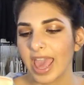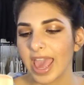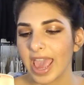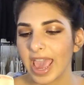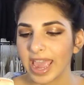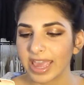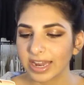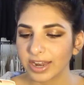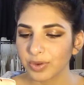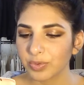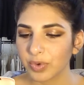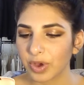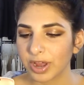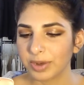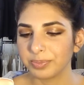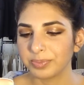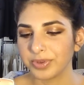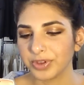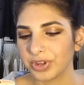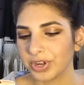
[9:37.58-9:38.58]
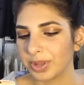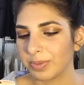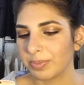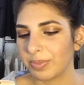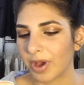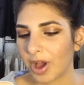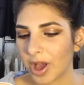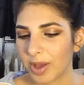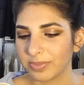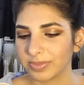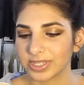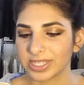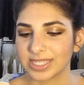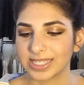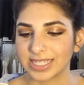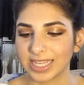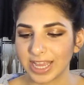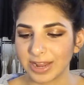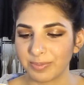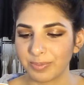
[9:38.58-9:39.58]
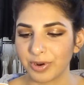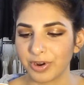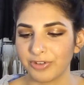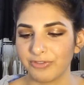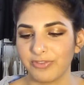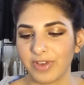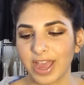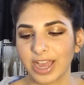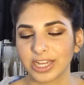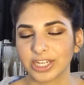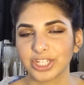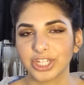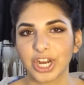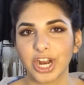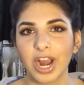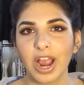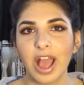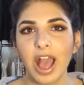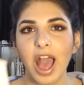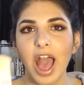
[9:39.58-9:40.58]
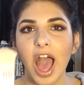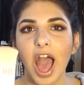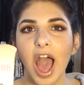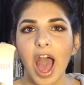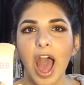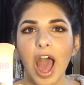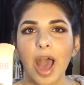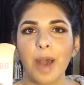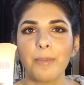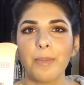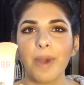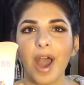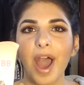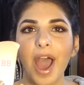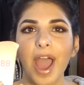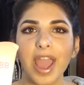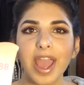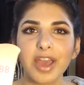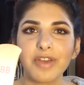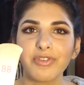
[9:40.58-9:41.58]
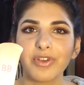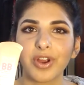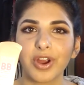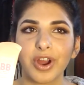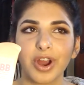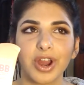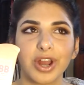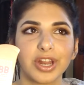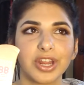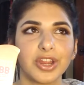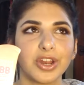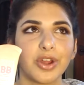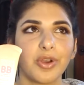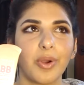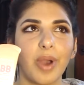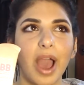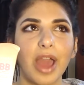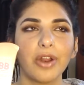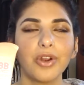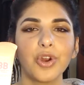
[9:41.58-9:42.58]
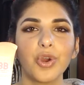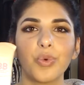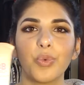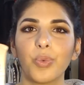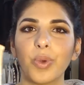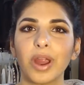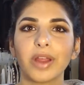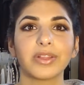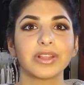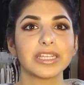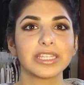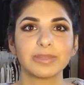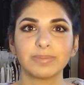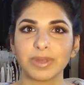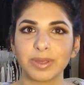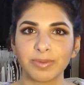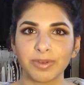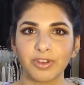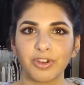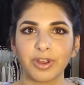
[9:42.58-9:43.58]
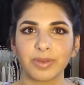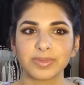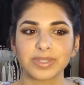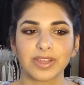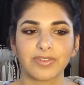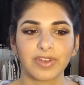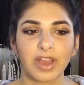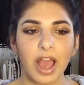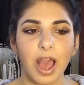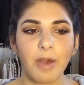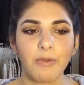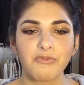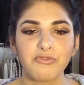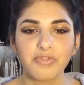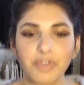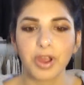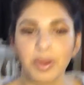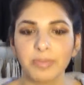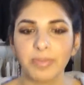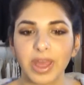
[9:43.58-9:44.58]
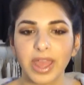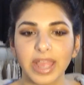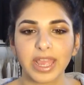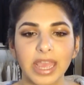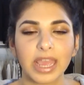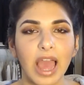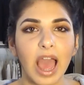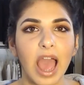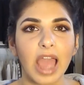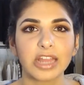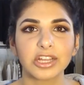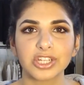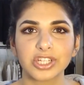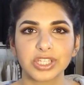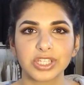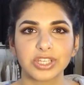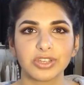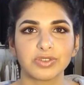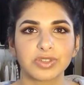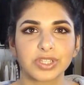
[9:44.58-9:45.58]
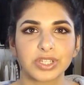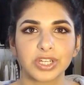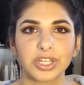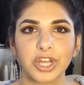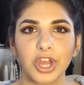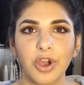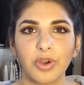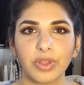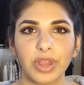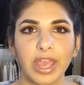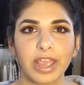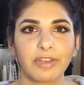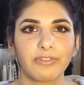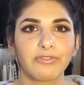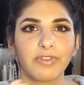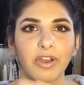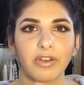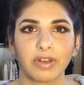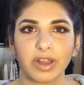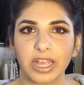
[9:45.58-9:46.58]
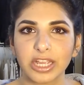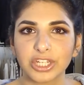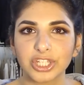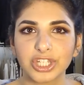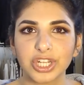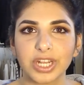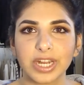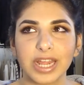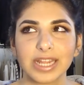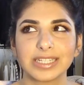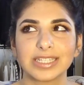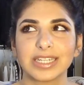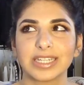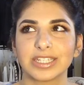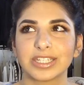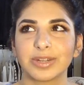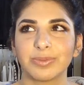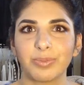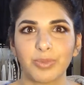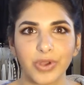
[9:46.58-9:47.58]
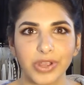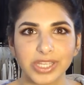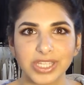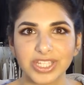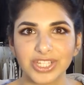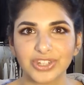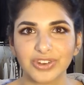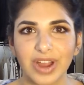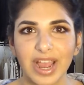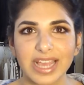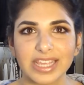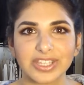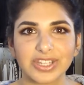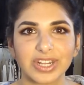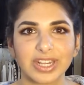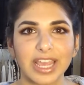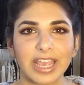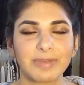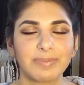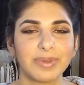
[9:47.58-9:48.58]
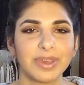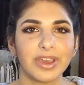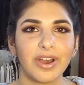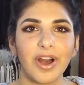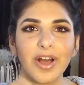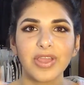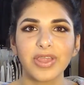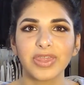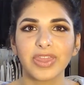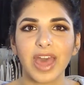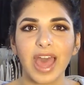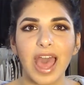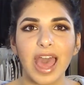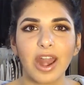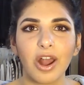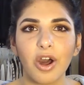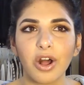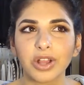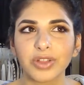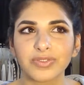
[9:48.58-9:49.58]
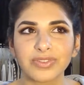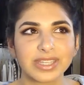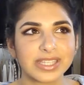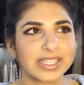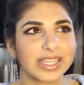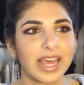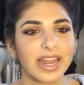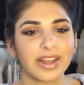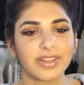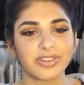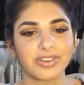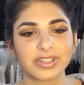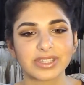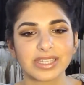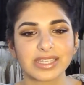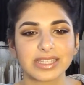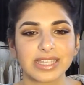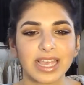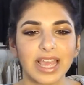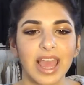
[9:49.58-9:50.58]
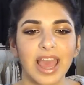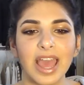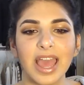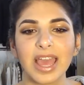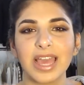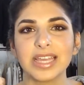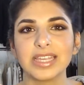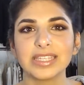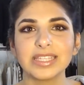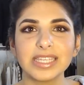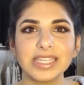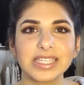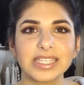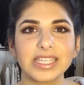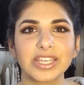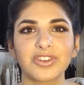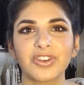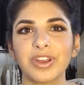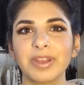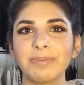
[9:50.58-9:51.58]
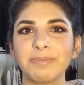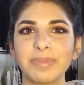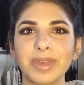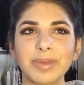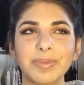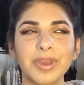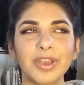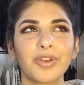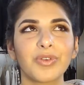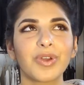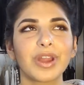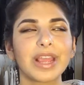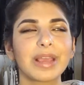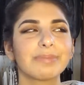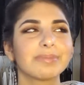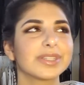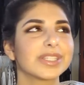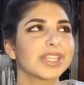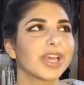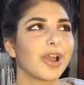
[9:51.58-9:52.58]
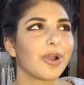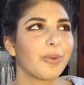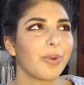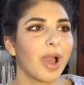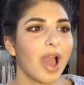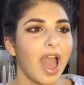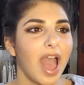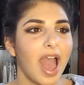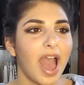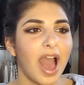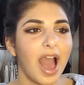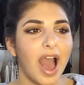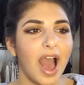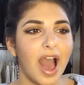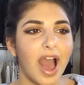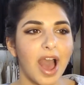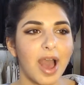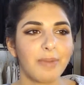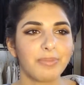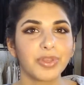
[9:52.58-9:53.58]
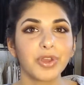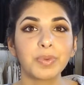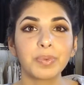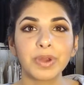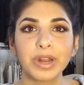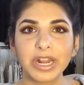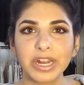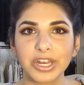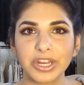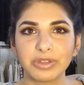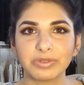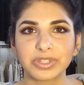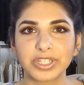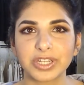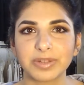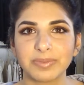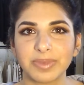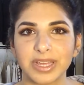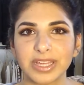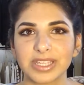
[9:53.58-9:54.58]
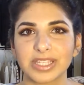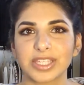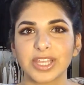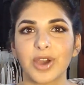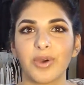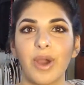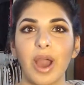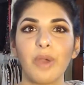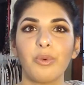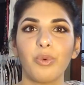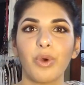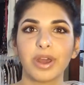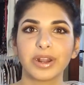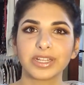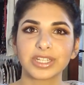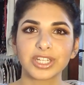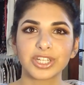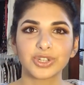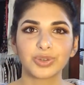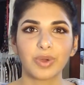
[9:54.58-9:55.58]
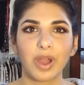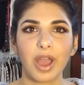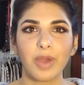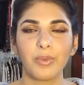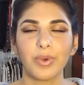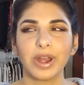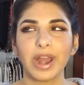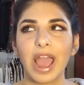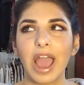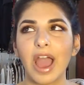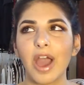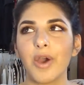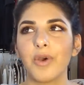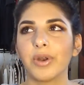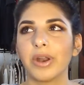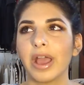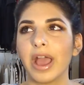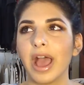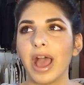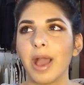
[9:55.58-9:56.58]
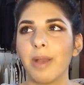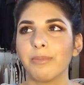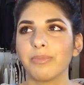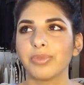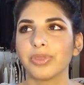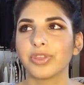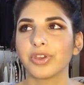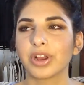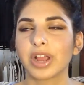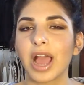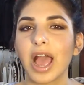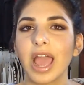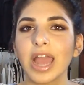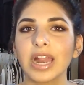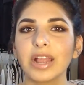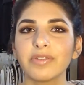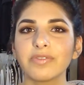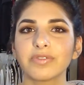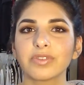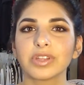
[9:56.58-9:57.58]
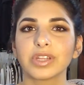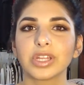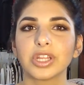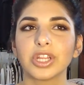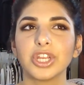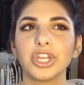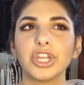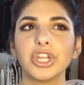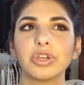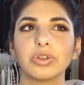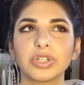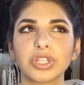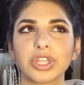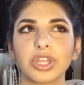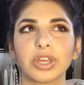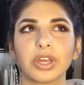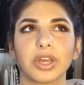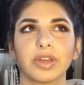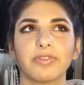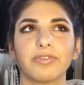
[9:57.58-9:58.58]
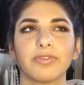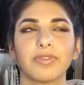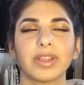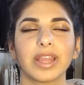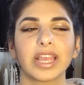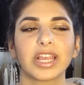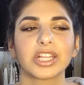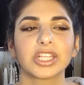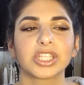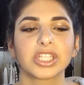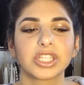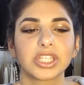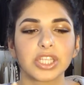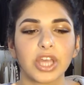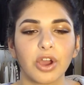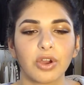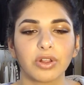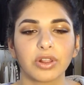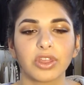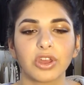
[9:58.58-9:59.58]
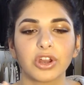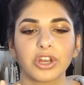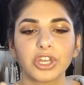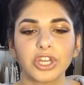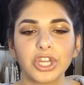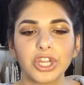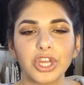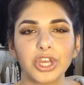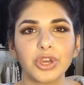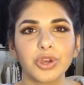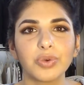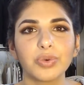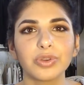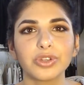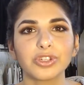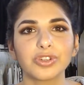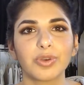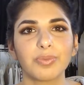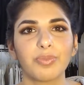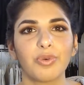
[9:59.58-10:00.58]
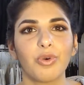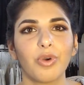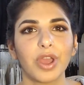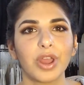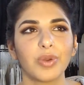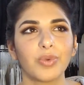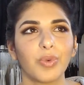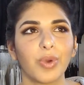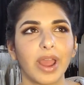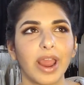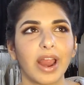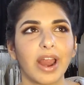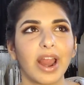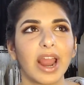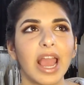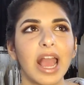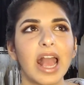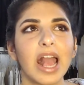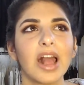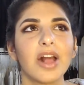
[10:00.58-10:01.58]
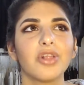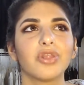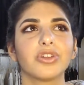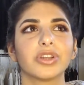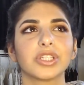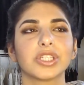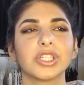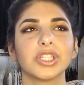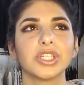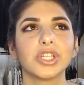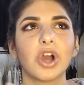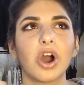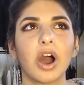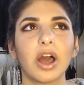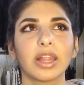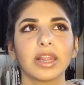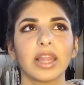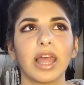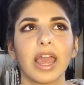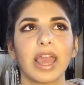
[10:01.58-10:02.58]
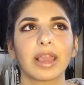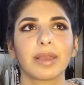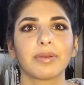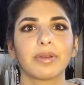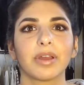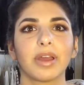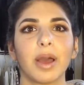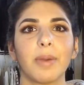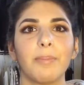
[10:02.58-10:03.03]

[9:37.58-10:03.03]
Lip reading: 8-in-1 Beauty Balm Skin Perfector. I have heard, you know, I don't know where these BB creams have come from. Like, I just used to know like foundation and tinted moisturizer. Like beyond that, all of a sudden there's these like CC cream, BB creams. So they're pretty new to me, so I wanted to try one out. They're kind of new to the, like, so they're new to a point where there's not like a